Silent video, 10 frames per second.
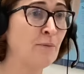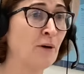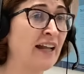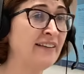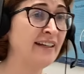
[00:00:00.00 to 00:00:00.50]

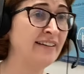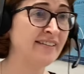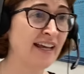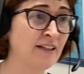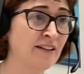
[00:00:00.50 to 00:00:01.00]
but and then the
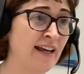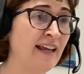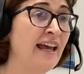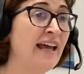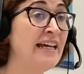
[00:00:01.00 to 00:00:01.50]
second
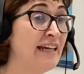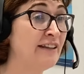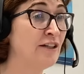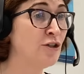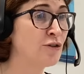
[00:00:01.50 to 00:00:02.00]
thing, yeah,
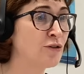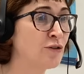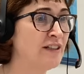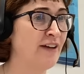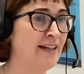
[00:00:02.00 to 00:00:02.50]
the
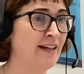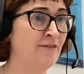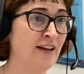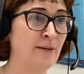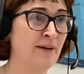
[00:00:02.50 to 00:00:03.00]
nutrient avail-
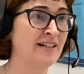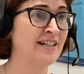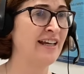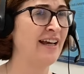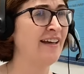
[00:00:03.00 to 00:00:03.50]

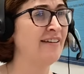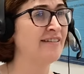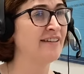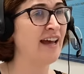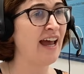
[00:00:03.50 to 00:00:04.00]
availability
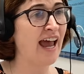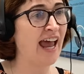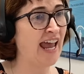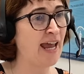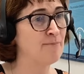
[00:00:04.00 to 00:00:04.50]
is
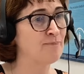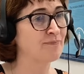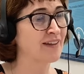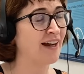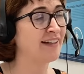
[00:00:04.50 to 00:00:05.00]
um
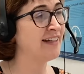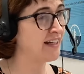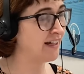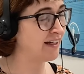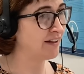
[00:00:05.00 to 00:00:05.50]
I
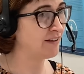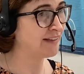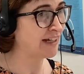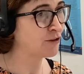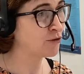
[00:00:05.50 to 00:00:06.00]
think
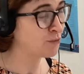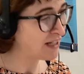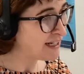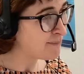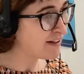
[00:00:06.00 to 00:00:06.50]
that could
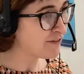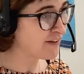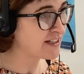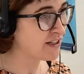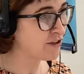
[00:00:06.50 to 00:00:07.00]
really be
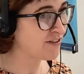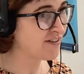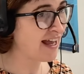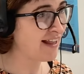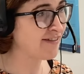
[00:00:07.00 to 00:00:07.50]
affecting your
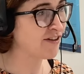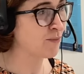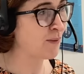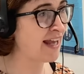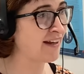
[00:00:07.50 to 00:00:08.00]
cells
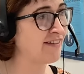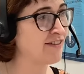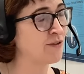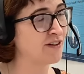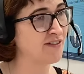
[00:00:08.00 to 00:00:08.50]
as well. Like
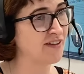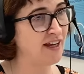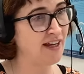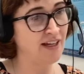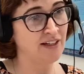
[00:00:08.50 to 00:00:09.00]
so there's
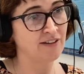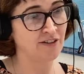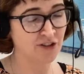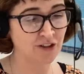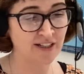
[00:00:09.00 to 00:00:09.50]

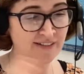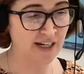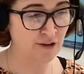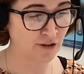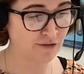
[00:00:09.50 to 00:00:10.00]
there's studies
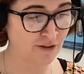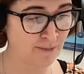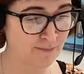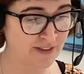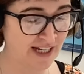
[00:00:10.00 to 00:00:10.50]
now done
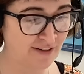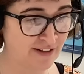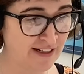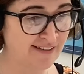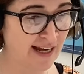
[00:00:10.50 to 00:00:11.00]
from Dave
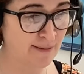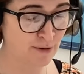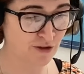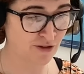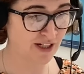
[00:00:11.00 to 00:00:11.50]
Finley's lab,
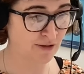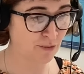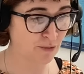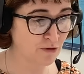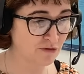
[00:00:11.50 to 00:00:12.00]
who's just down
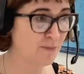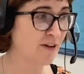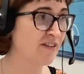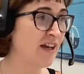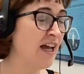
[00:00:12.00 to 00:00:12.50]
the road from
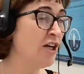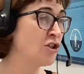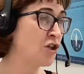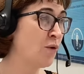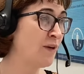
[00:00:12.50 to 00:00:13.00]
us,
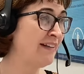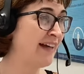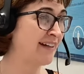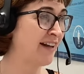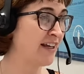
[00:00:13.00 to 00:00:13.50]
showing
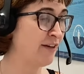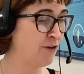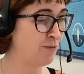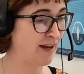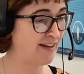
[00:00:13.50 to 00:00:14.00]
that like if
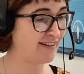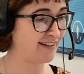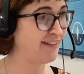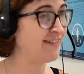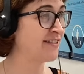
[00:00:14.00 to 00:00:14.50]
you
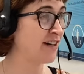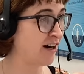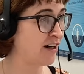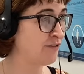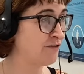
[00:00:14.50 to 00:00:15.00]
basically
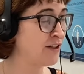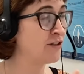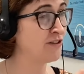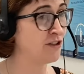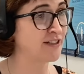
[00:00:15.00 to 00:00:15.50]
starve, you
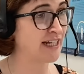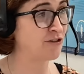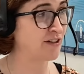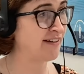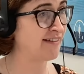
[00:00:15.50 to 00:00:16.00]
know, your
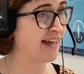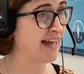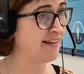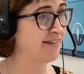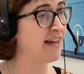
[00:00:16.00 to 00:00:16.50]
dendritic
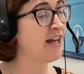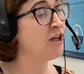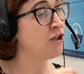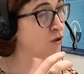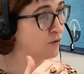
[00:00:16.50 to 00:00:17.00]
cells,
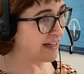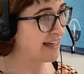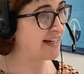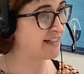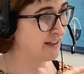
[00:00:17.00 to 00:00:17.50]
you can
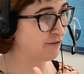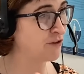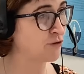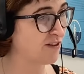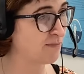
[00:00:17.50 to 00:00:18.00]
get a
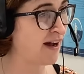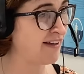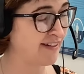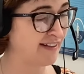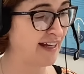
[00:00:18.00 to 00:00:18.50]
different
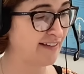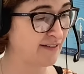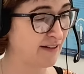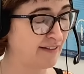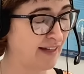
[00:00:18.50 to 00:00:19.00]
response and
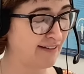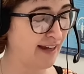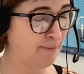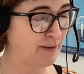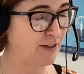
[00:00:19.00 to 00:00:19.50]
that's that's
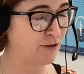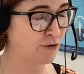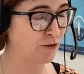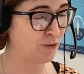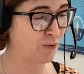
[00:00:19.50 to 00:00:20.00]
happening
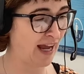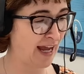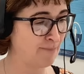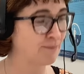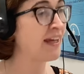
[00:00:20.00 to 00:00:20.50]
through
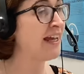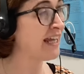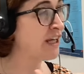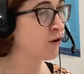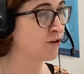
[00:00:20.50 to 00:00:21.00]
um,
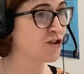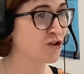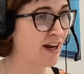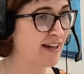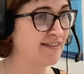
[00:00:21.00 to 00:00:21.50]
ER
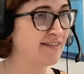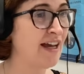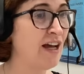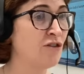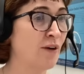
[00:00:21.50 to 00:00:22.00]
stress.
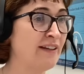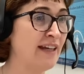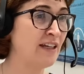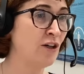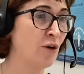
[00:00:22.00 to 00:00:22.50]
So I
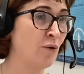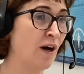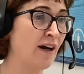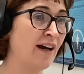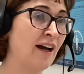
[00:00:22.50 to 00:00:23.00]
think, you know,
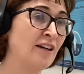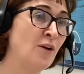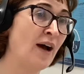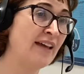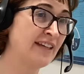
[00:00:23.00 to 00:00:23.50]
are
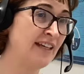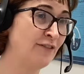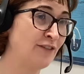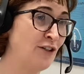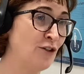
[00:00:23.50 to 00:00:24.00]
you asking
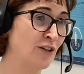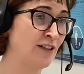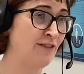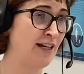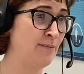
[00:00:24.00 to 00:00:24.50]
if the
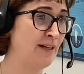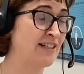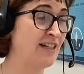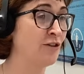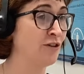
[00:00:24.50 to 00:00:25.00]
nutrient
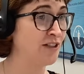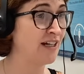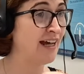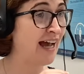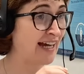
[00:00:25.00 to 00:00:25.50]
availability could
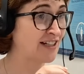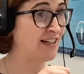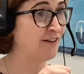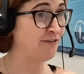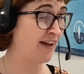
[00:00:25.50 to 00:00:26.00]

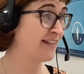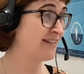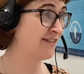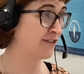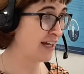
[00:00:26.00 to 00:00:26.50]
actually affect
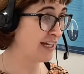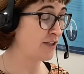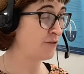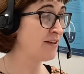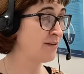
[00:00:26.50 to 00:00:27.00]

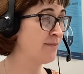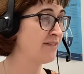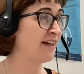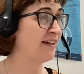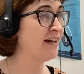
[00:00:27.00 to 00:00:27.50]
circadian
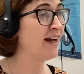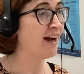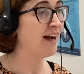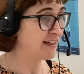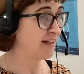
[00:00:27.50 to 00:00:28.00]
rhythms?
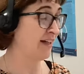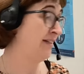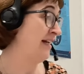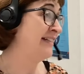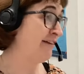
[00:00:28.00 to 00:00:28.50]
I think
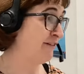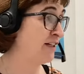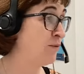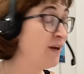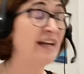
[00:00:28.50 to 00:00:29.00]
it, it
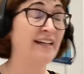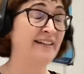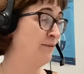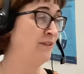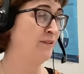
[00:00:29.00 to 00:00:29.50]
definitely will, and
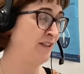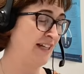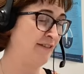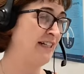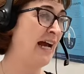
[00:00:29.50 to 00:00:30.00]
that would,
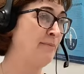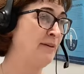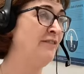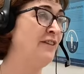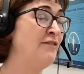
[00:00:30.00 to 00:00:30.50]
definitely
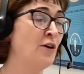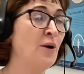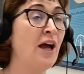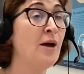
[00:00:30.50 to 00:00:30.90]
happen in vivo.